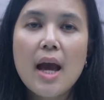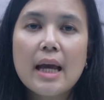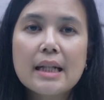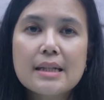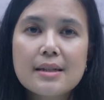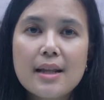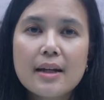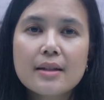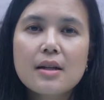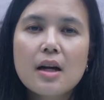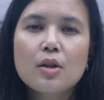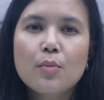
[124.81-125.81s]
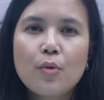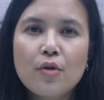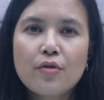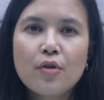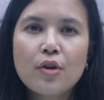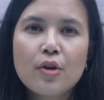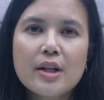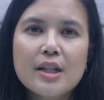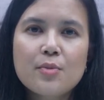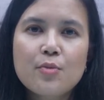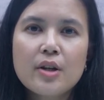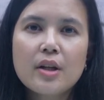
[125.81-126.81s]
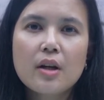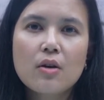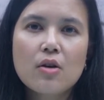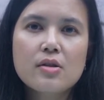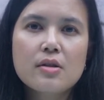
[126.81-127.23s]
Instead, the portfolio is spread across